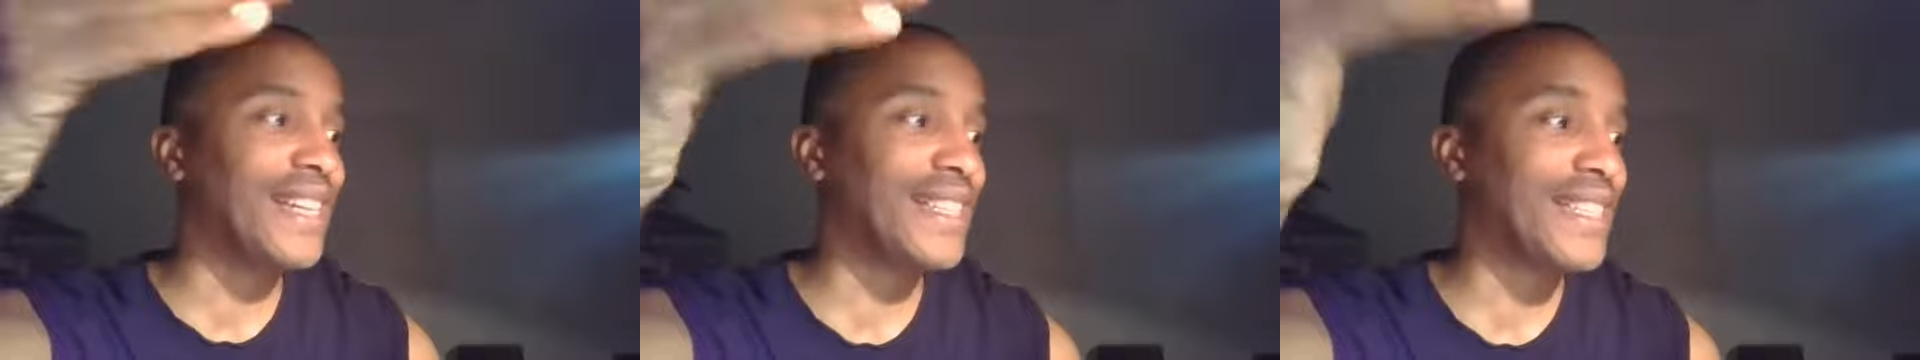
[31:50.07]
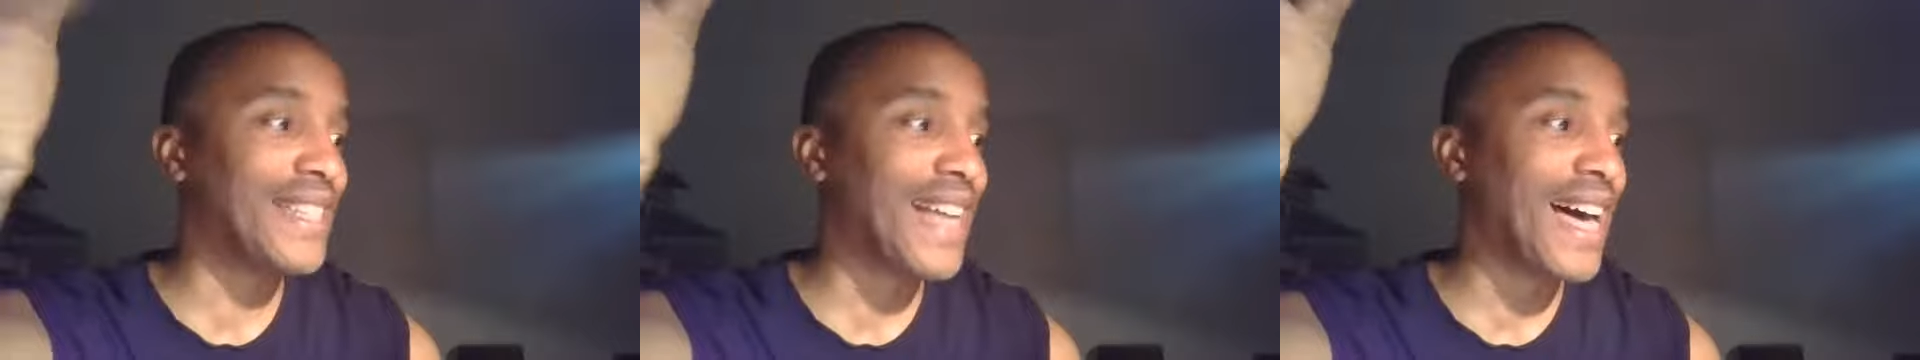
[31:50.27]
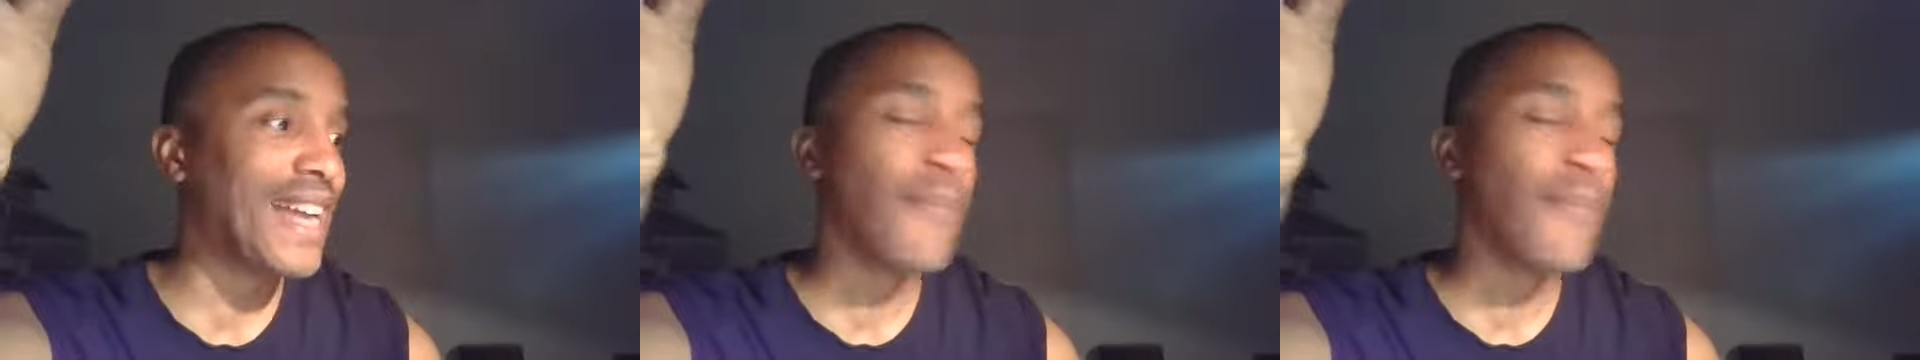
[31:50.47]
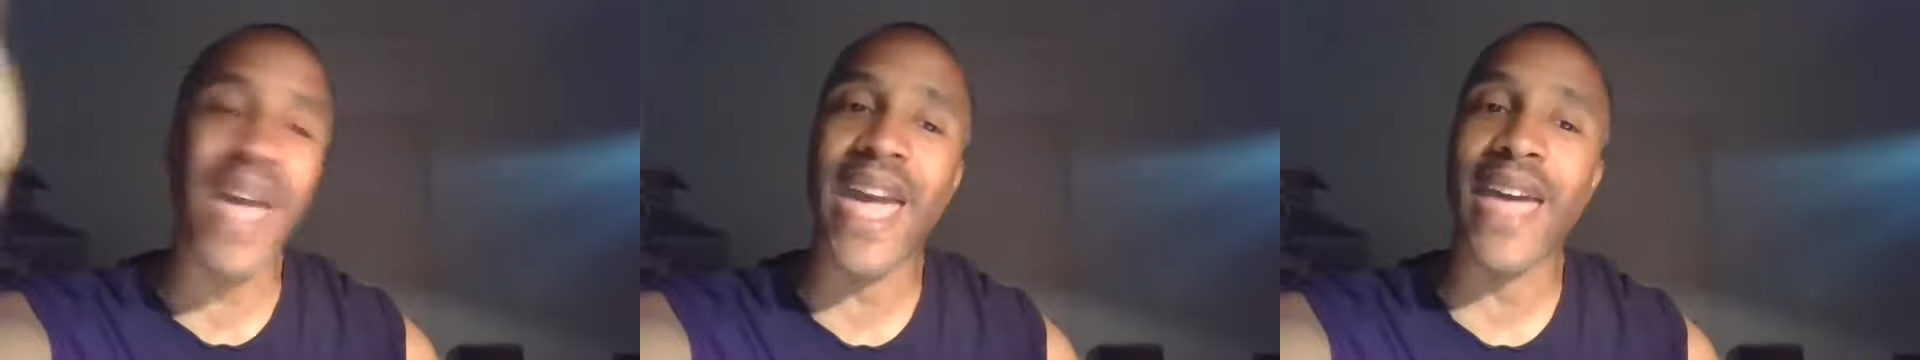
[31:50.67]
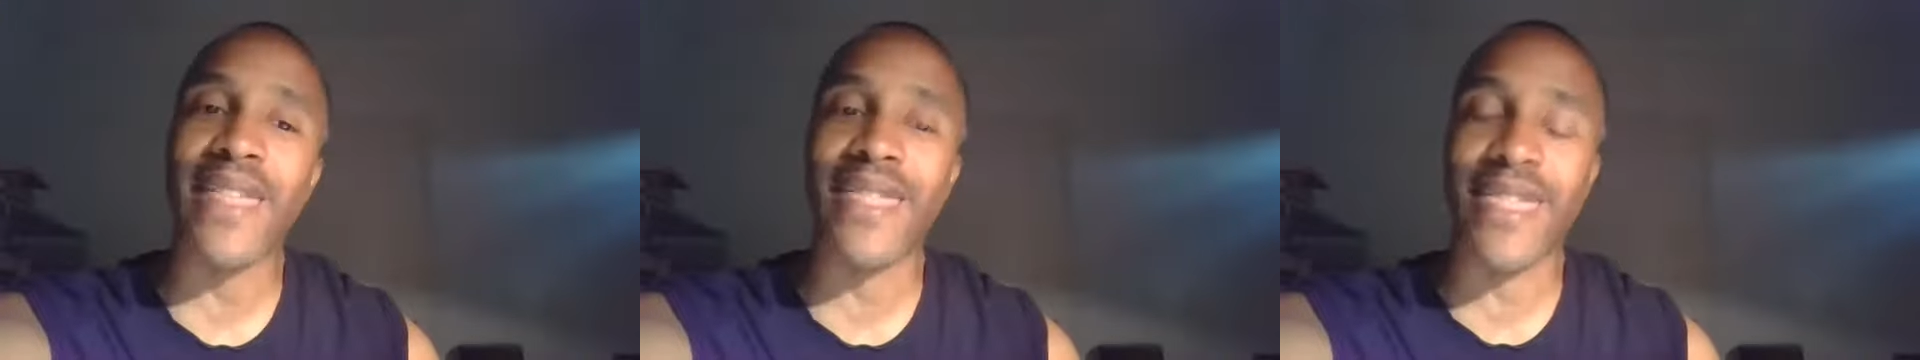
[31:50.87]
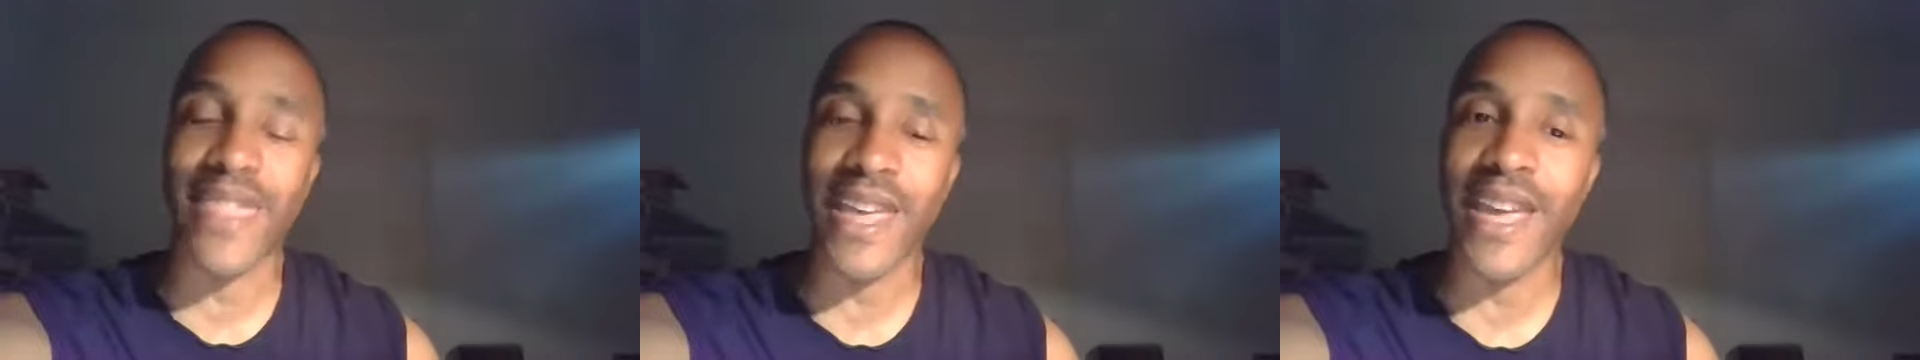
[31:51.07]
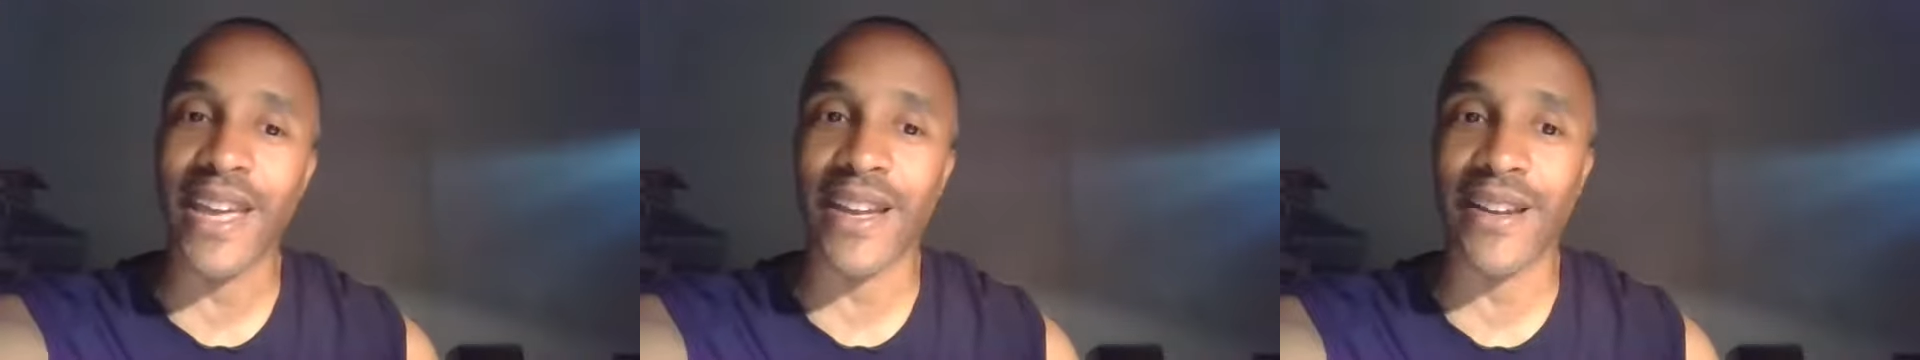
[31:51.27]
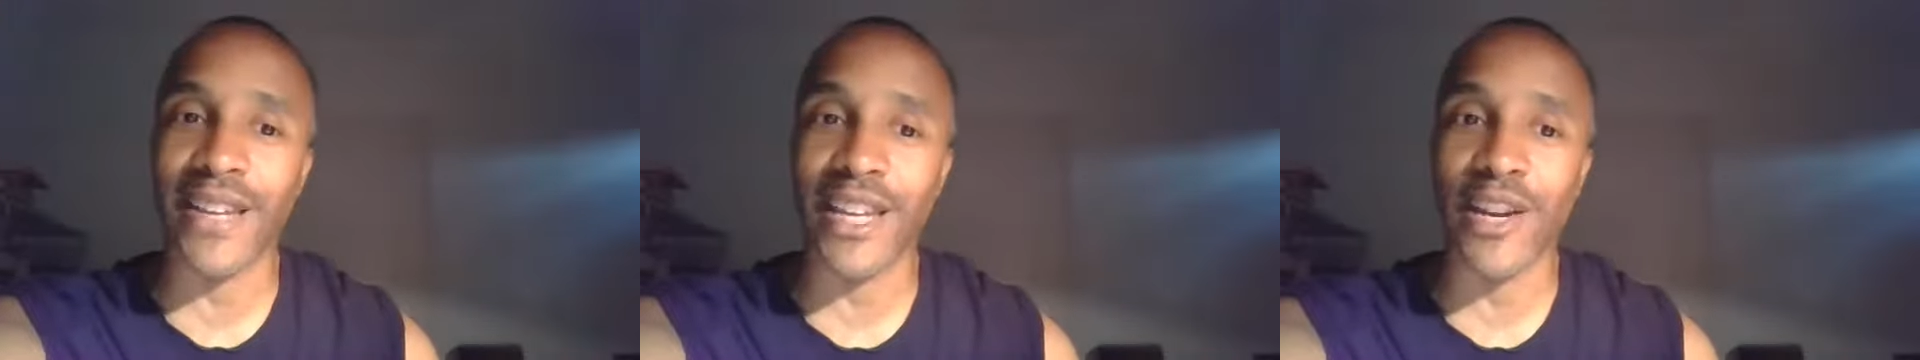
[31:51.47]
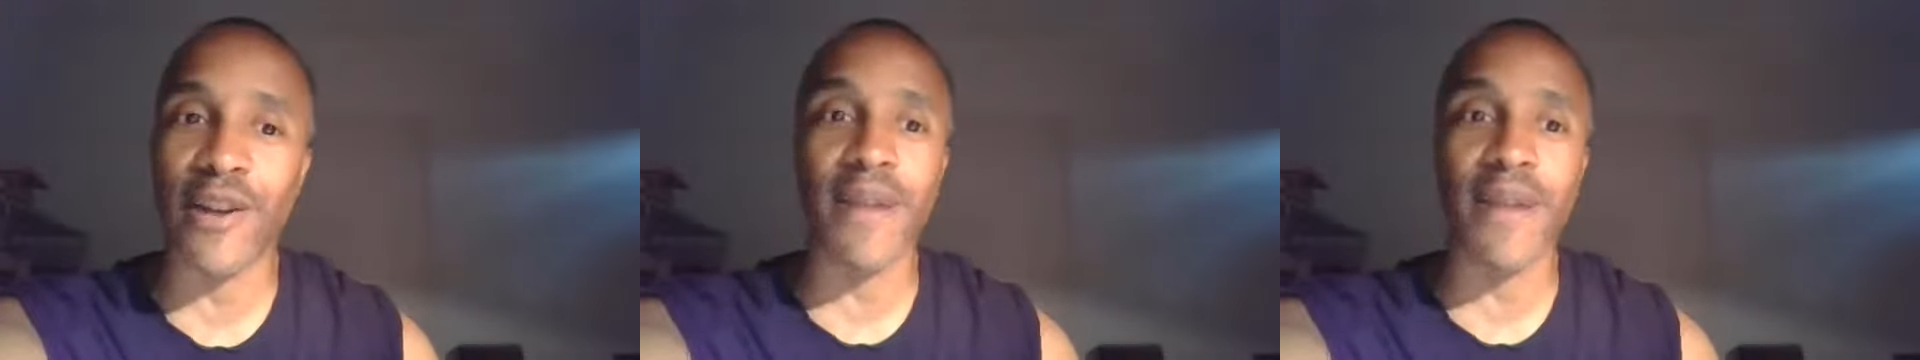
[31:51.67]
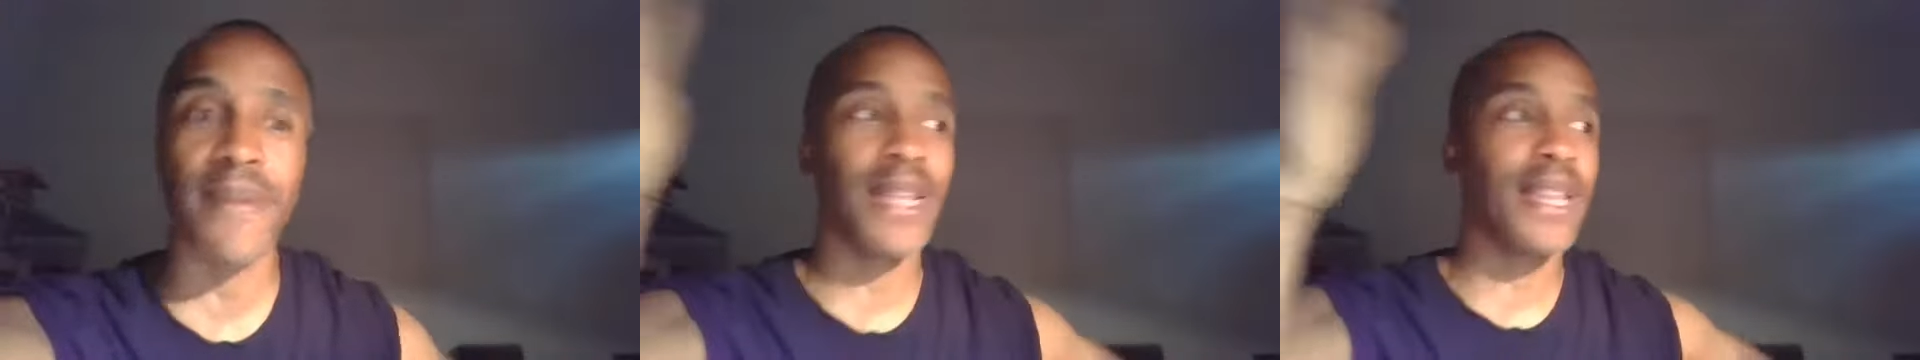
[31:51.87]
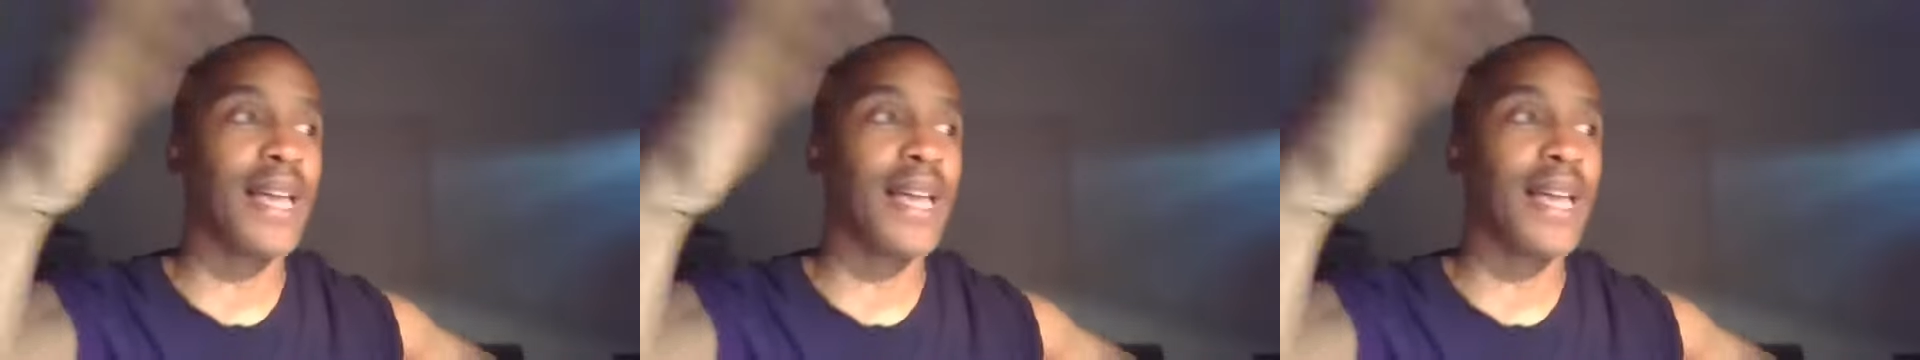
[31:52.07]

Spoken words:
it's not a bad thing, you know what I mean?